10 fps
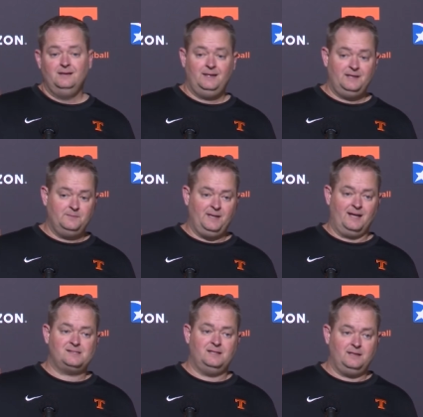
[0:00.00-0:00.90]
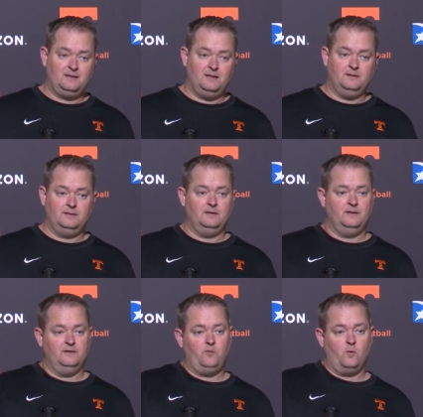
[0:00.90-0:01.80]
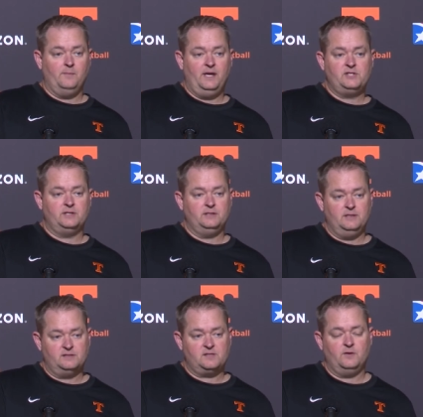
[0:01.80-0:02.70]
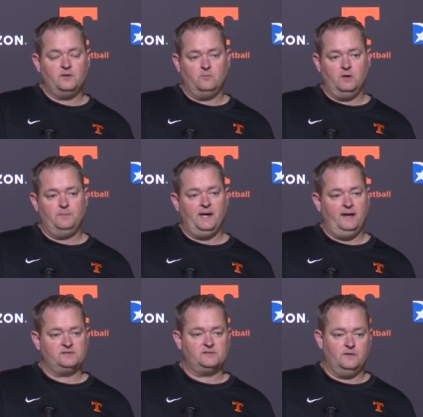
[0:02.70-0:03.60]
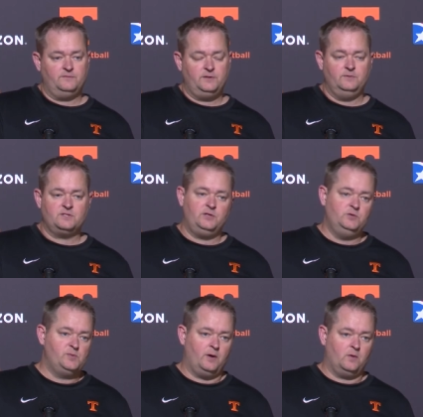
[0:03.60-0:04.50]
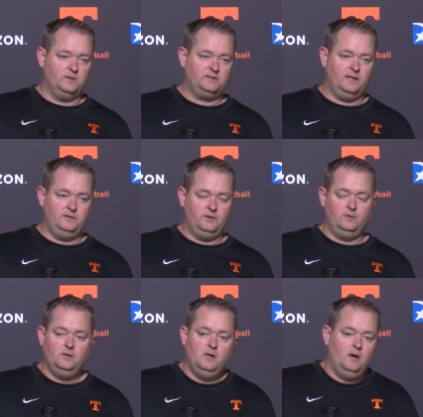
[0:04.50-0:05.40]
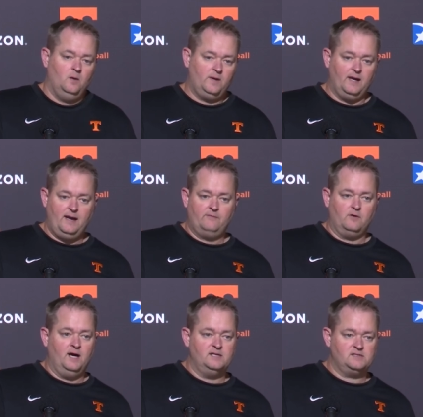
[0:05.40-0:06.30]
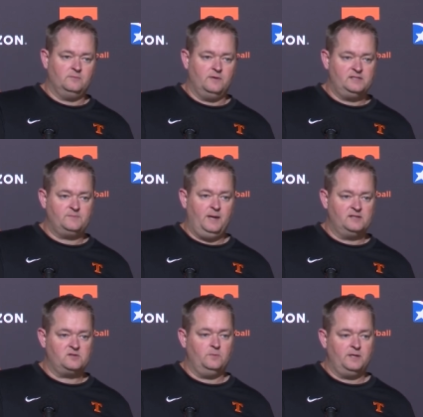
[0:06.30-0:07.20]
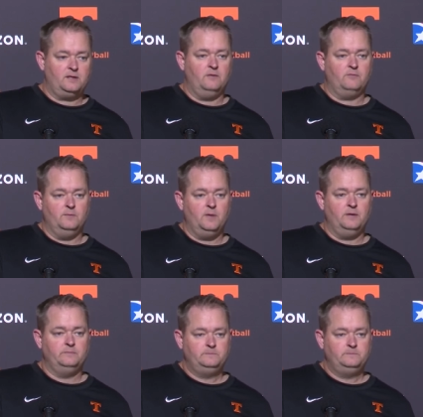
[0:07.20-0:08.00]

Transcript: him exiting the formation and some of their run pass stuff too is a huge part of what they do. We got to have our eyes on the right spot so that we can cover him up.